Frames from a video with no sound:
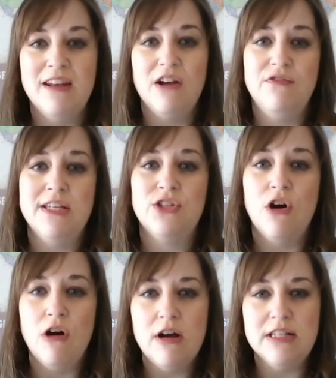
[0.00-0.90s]
of this
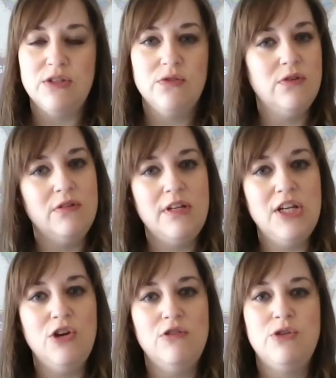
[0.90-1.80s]
cause,
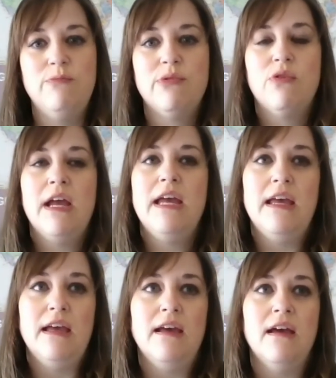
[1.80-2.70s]
to
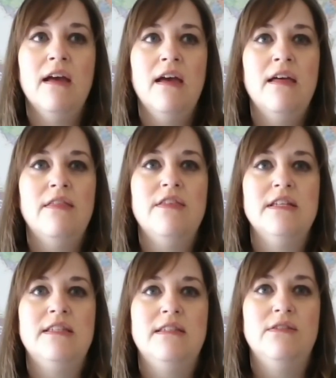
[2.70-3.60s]
bring
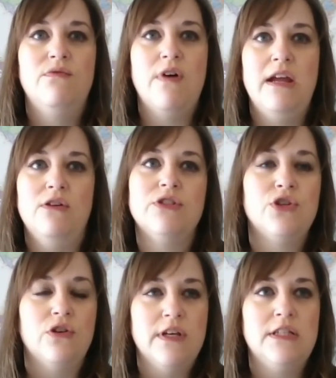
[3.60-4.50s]
this vital
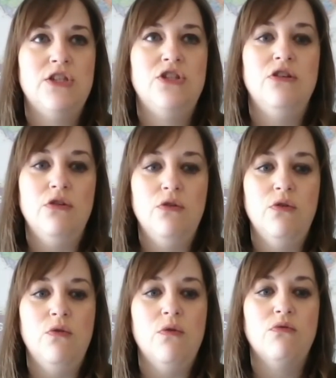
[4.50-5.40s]
service
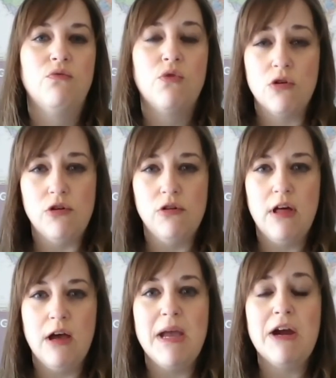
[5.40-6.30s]
to
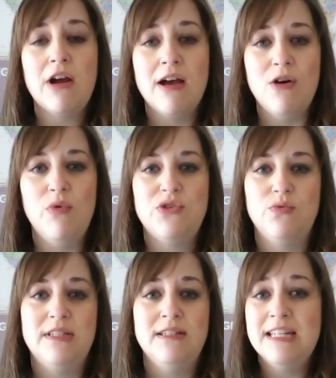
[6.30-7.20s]
rural America, which
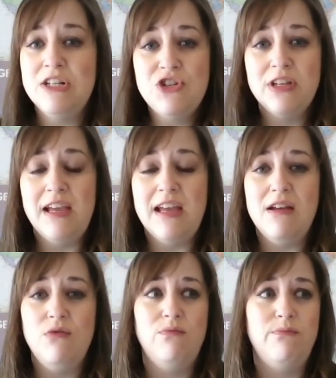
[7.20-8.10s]
was
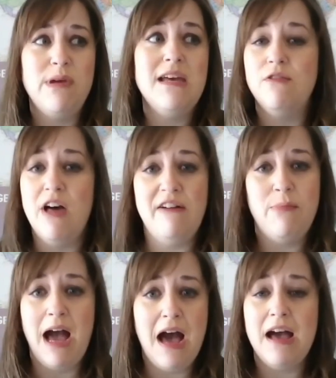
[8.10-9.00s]
essentially being left
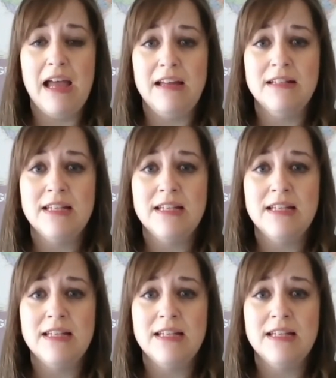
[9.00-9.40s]
behind.